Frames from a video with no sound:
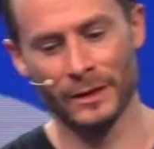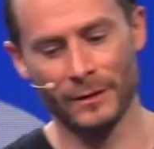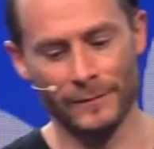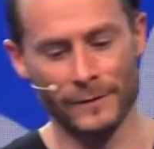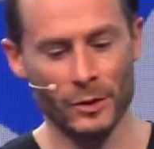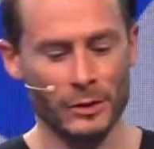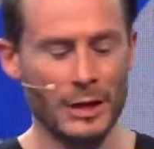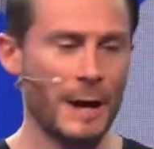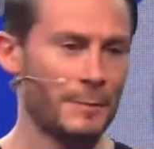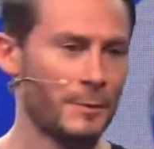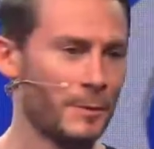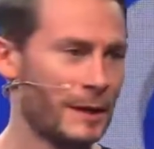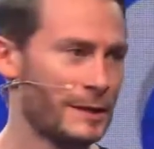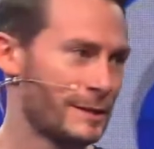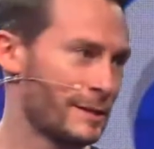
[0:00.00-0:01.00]
of no
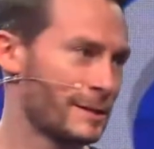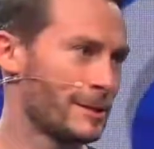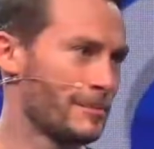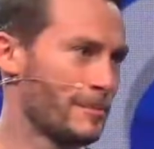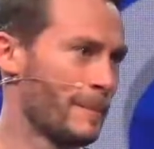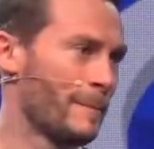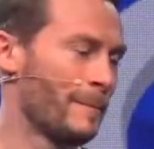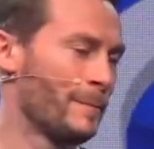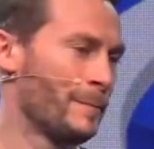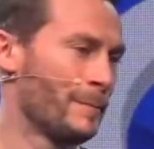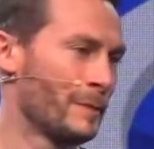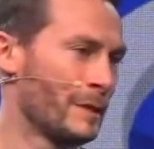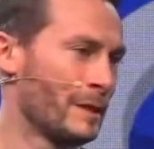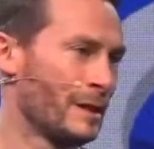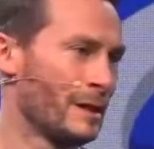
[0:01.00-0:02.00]
compromises.
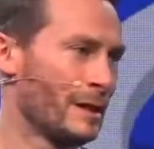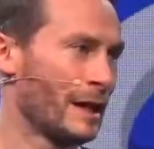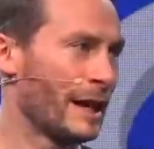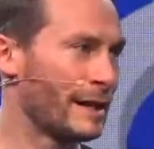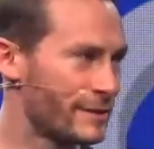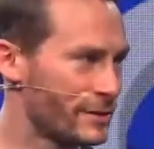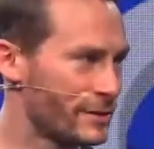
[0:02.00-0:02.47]
And